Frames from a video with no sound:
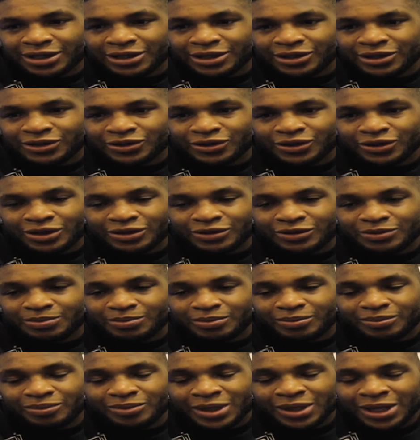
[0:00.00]

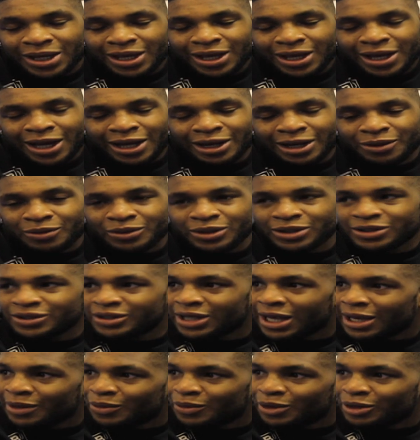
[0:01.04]
I don't want to
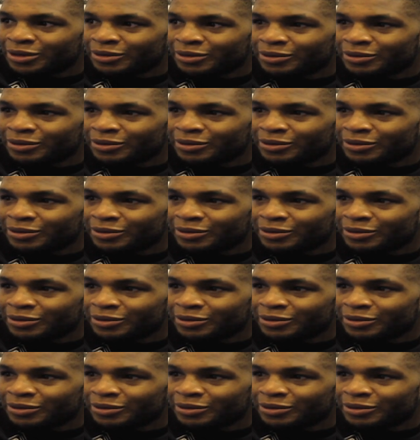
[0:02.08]
say one